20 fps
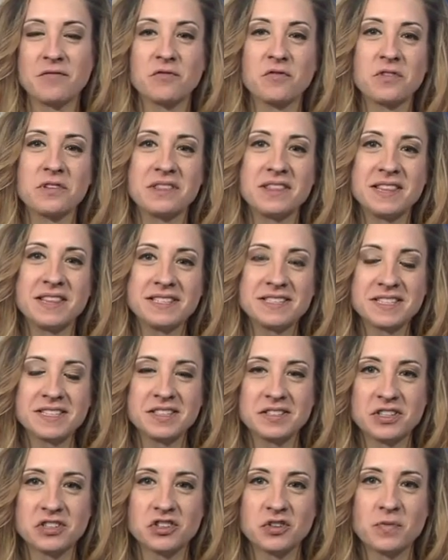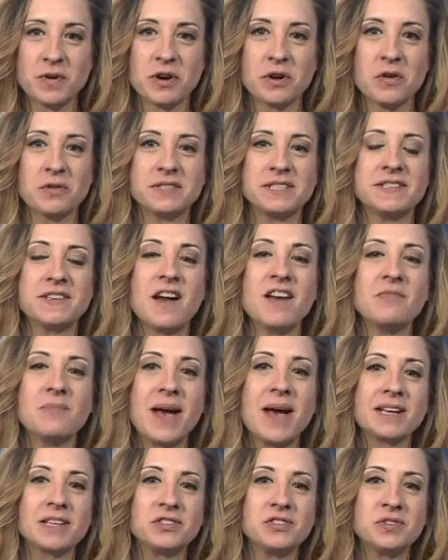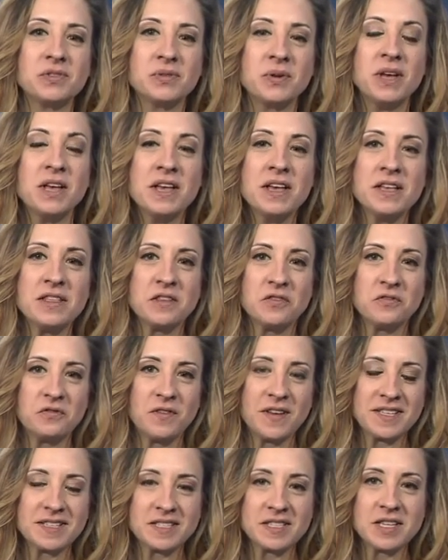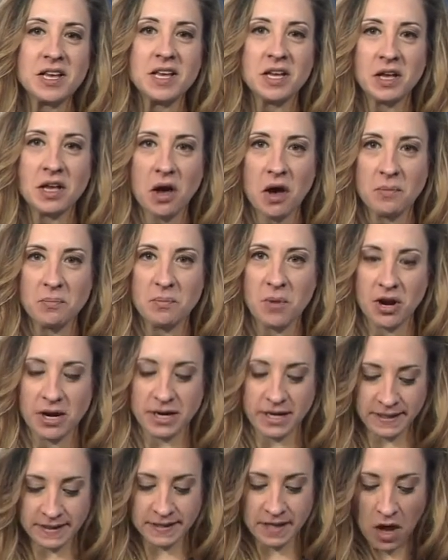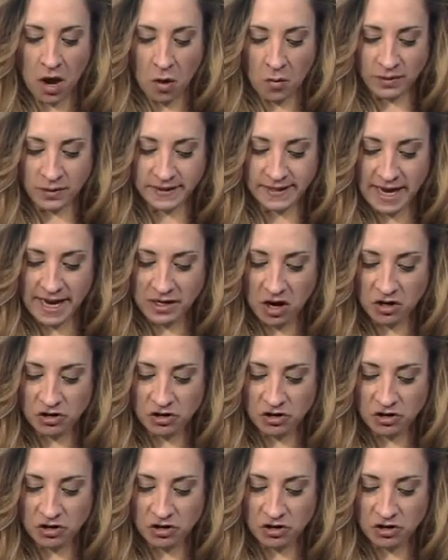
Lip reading: And for this edition, we are going to dive back into the fixed income markets with Dan